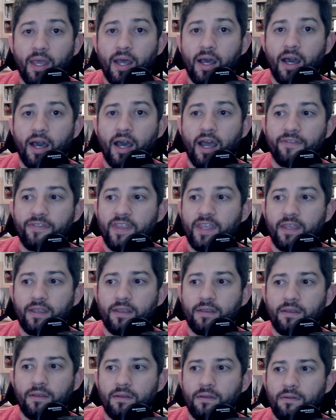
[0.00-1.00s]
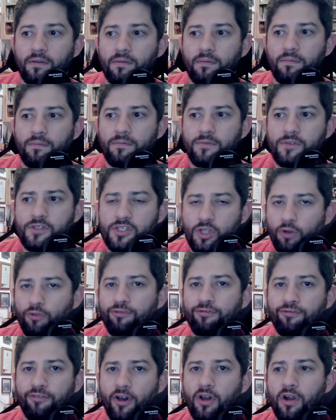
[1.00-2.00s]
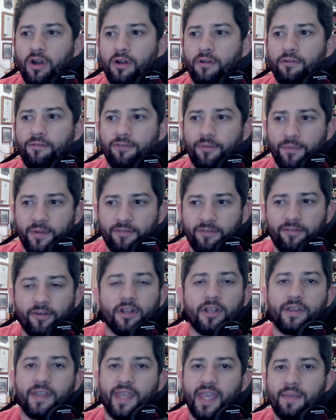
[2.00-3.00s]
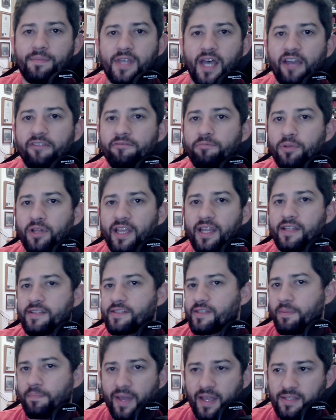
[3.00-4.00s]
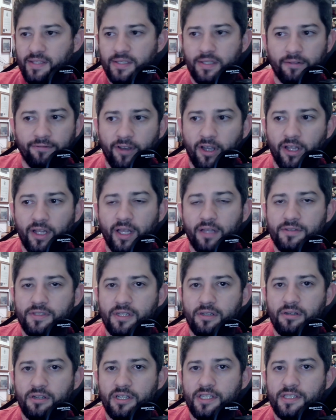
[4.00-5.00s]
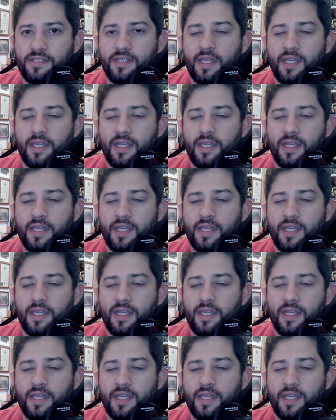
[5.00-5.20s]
I think so far from the Fallout games I've played, it's the best of the Fallout series.